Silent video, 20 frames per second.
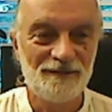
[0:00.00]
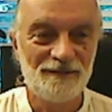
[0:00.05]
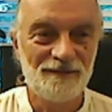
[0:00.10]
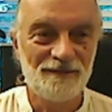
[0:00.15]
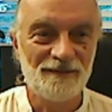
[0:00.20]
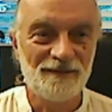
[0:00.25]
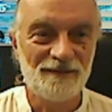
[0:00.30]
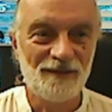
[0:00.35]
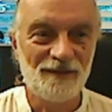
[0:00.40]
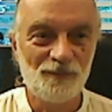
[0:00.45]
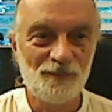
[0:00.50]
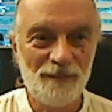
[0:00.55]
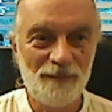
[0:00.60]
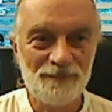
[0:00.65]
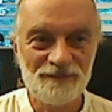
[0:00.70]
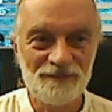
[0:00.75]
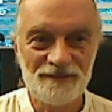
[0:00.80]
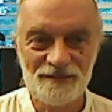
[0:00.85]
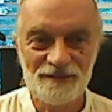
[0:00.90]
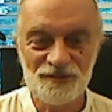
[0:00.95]
A
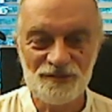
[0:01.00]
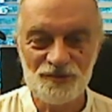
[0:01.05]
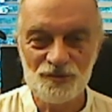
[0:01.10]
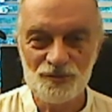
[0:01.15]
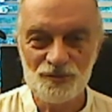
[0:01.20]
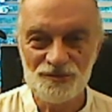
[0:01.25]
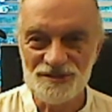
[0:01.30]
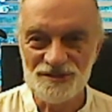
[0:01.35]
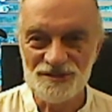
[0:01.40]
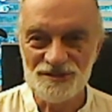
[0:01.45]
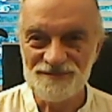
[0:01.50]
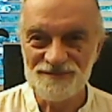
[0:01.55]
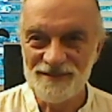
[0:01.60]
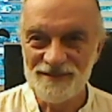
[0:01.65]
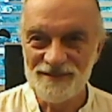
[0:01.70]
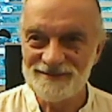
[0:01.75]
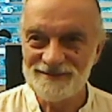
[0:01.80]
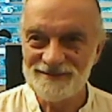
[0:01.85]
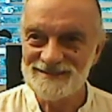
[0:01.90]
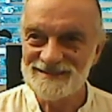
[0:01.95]
weapon that uses
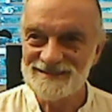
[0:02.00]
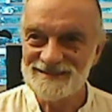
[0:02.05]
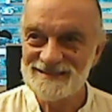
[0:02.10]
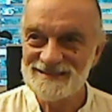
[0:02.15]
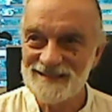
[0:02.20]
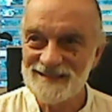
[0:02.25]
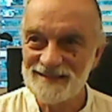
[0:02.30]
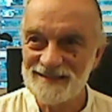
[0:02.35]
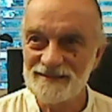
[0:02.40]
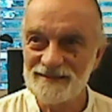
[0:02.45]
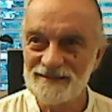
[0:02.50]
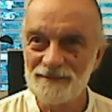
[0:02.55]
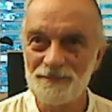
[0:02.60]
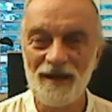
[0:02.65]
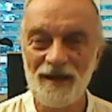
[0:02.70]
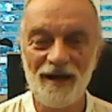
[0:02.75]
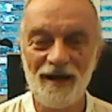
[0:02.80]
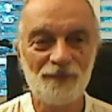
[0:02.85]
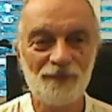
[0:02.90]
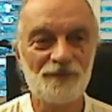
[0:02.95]
very subtle
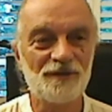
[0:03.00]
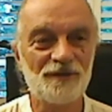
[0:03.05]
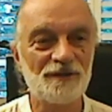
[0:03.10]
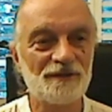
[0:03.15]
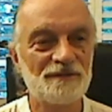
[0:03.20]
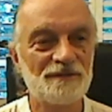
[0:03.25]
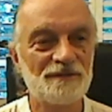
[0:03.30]
power